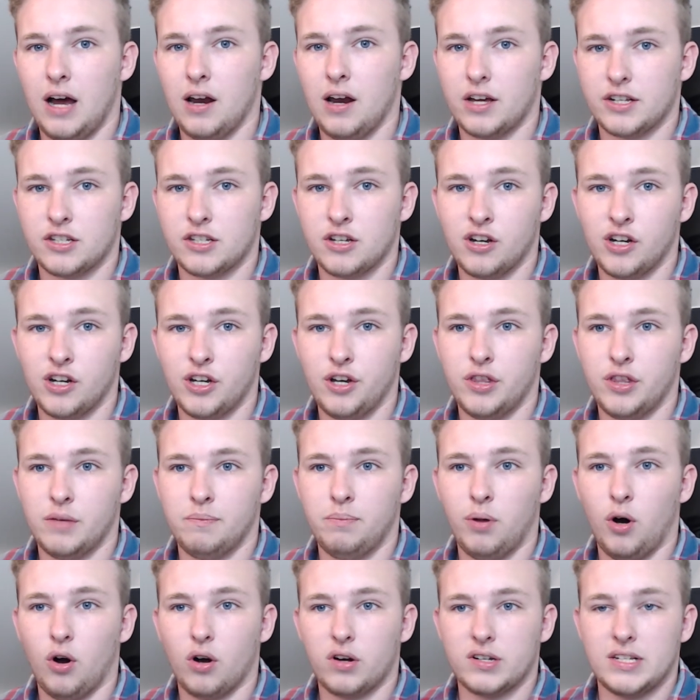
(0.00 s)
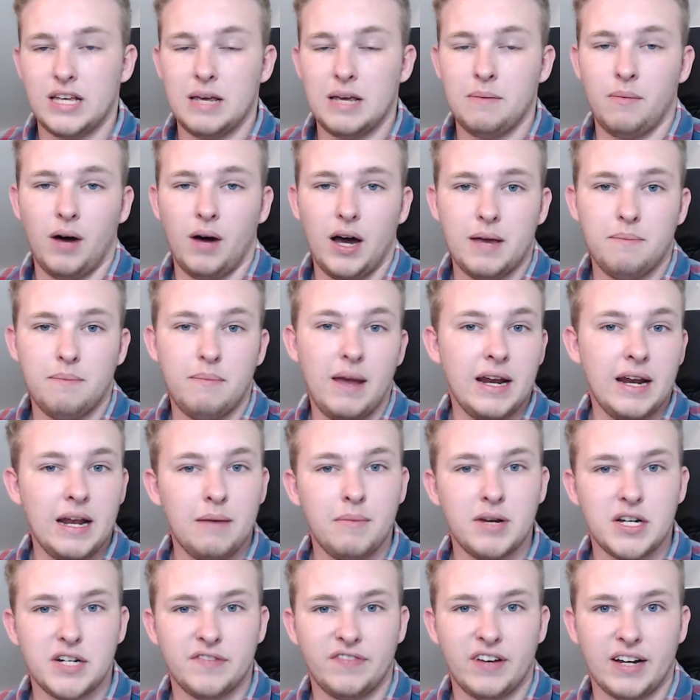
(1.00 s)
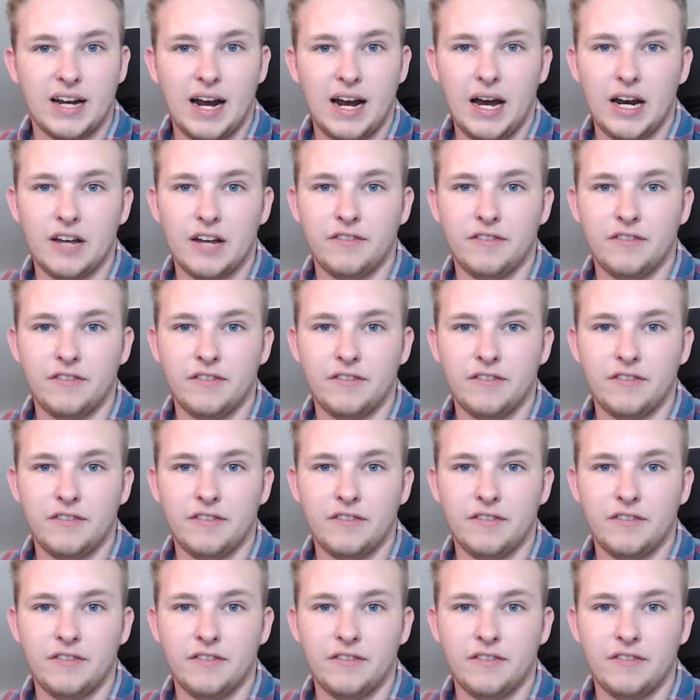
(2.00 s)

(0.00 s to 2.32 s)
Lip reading: I like to include the box in my main image if I can.